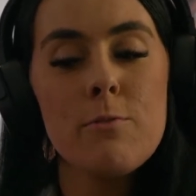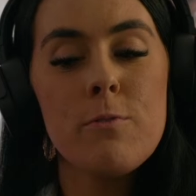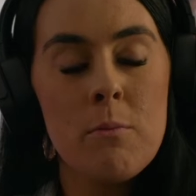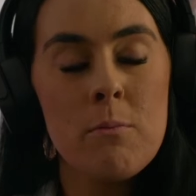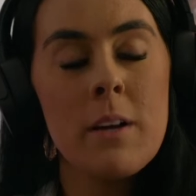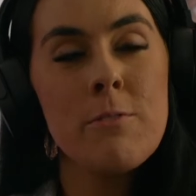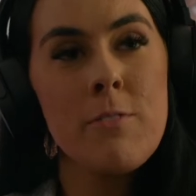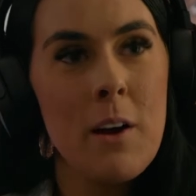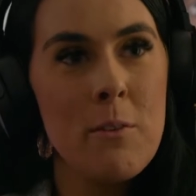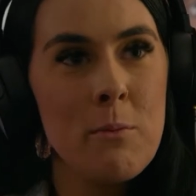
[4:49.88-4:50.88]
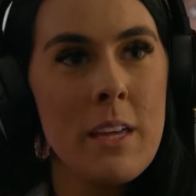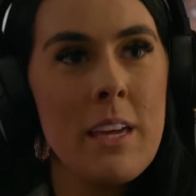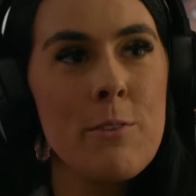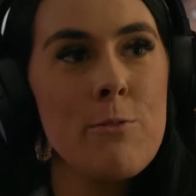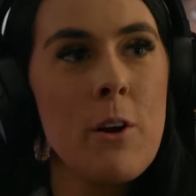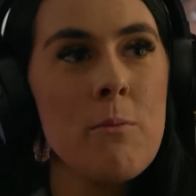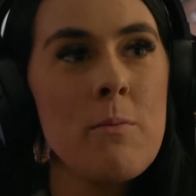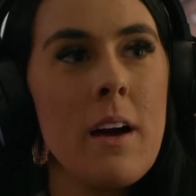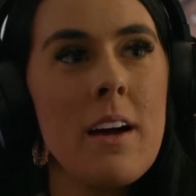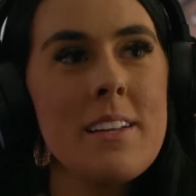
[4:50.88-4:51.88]
from my family, from
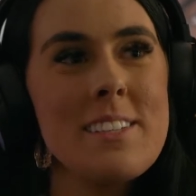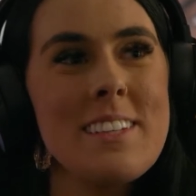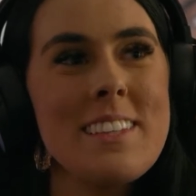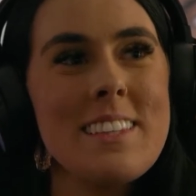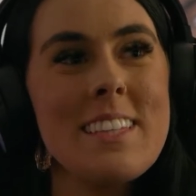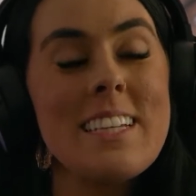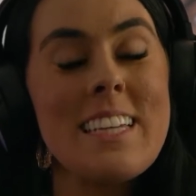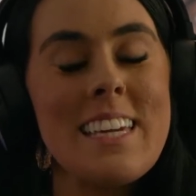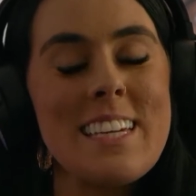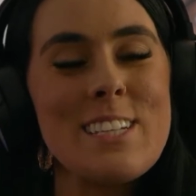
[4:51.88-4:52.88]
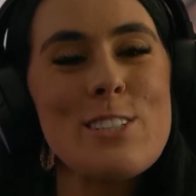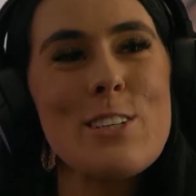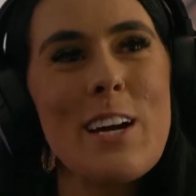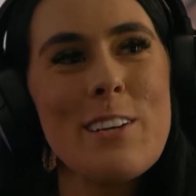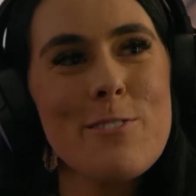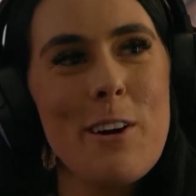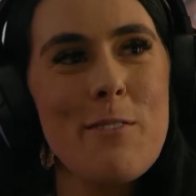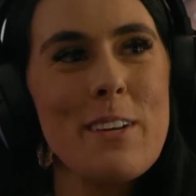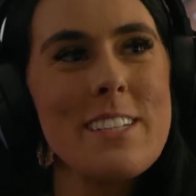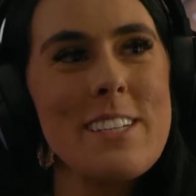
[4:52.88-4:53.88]
that lineage kind of
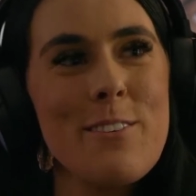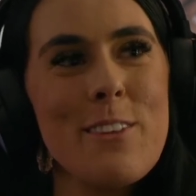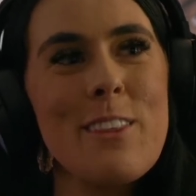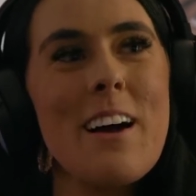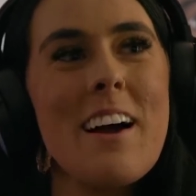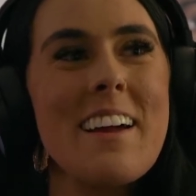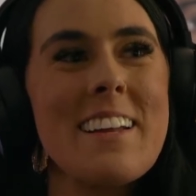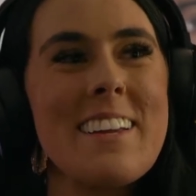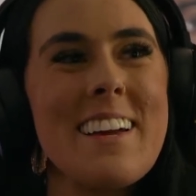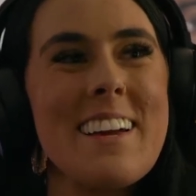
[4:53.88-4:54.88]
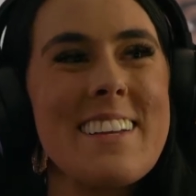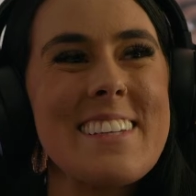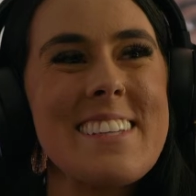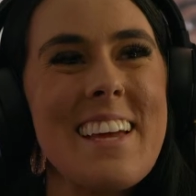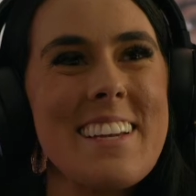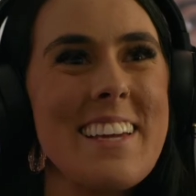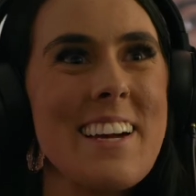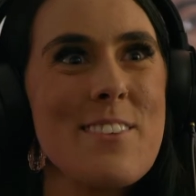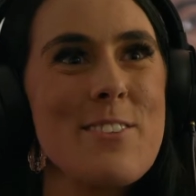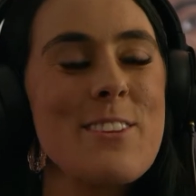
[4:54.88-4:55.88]
coming down the line and
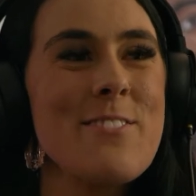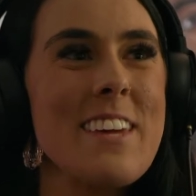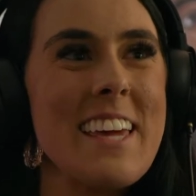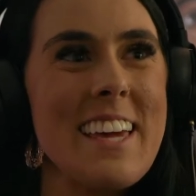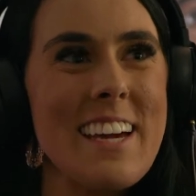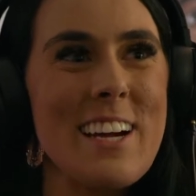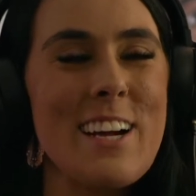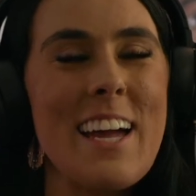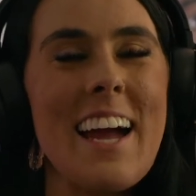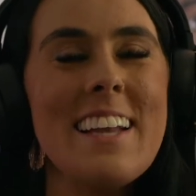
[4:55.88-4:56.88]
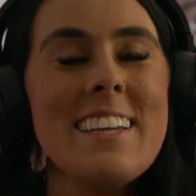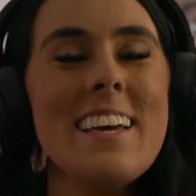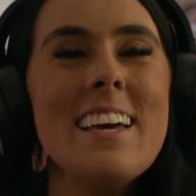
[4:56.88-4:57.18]
ending up with me here again.